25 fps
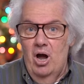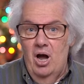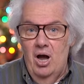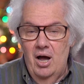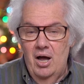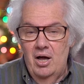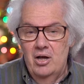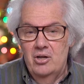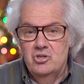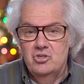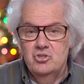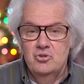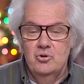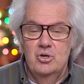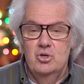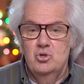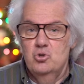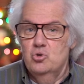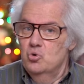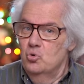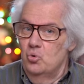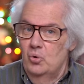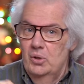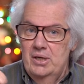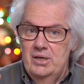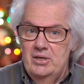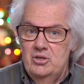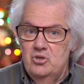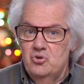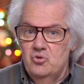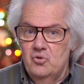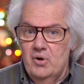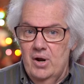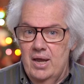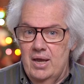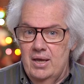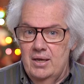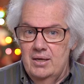on so it truly
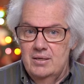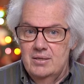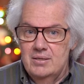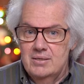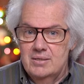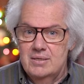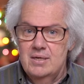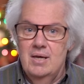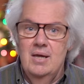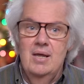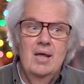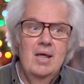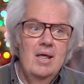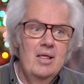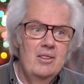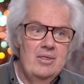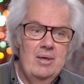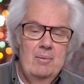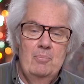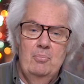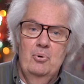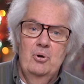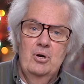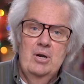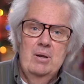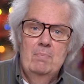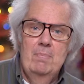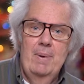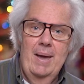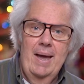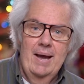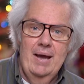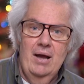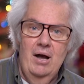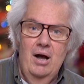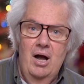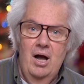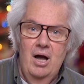drains, then put it
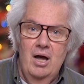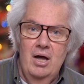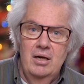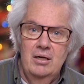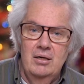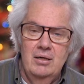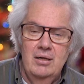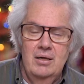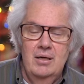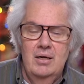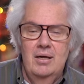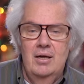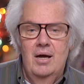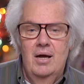back on.